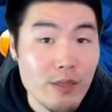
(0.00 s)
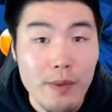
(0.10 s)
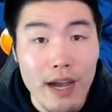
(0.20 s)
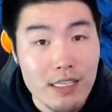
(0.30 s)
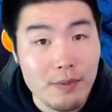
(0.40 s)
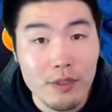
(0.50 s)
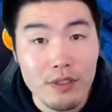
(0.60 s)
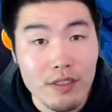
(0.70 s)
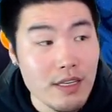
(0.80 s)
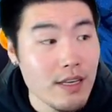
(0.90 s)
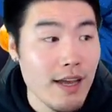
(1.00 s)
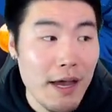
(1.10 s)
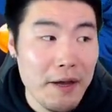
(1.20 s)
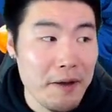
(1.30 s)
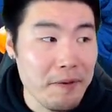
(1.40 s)
as possible
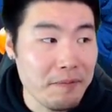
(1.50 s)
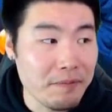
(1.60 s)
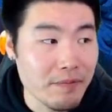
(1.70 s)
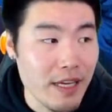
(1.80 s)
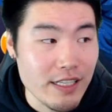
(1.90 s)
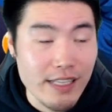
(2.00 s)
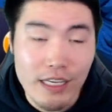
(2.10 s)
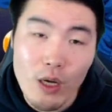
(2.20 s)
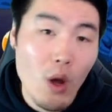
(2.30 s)
um, and just like go